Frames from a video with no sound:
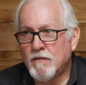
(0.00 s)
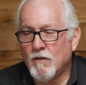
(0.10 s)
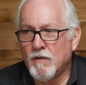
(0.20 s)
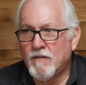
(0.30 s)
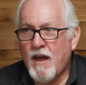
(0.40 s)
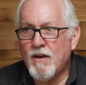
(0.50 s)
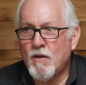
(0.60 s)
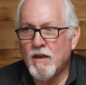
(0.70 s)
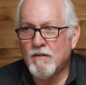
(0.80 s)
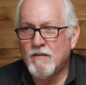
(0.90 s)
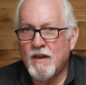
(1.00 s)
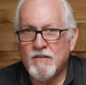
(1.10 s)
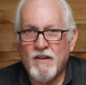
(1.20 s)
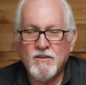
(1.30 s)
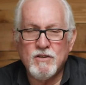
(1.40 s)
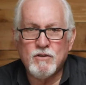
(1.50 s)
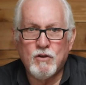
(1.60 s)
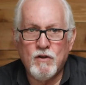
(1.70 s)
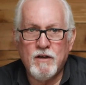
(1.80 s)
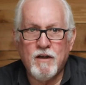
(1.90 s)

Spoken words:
So it's not just good